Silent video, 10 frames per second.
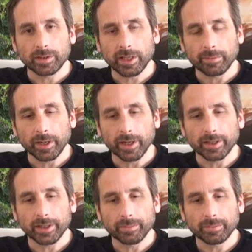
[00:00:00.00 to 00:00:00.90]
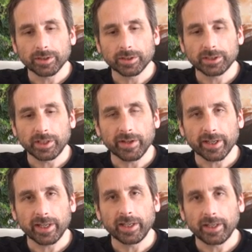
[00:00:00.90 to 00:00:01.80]
led by Steve
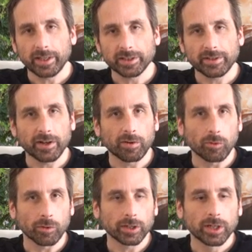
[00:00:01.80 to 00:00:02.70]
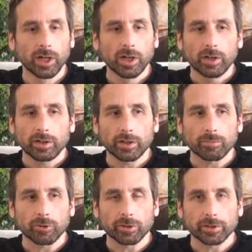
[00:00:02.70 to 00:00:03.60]
Anachini and Steve Elmore,
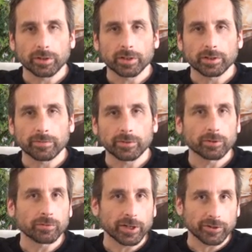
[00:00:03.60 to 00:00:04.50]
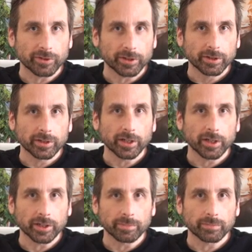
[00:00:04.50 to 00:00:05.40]
wrote a deferred
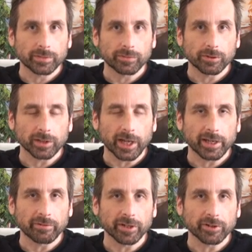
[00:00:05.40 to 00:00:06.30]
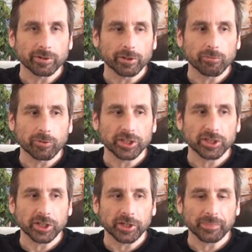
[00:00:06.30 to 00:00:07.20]
lighting renderer,
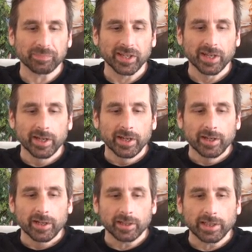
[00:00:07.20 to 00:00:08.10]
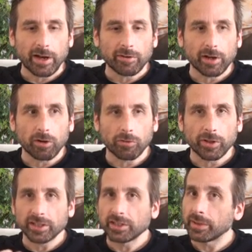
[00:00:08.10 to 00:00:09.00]
which allowed all
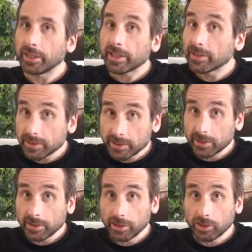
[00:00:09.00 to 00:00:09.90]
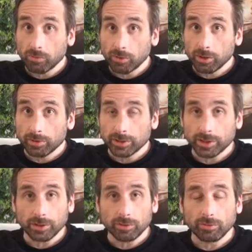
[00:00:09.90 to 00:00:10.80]
things to be lit consistently in the world.
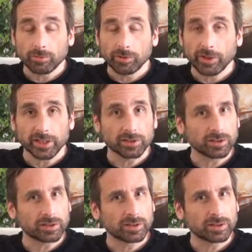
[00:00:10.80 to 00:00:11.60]
So things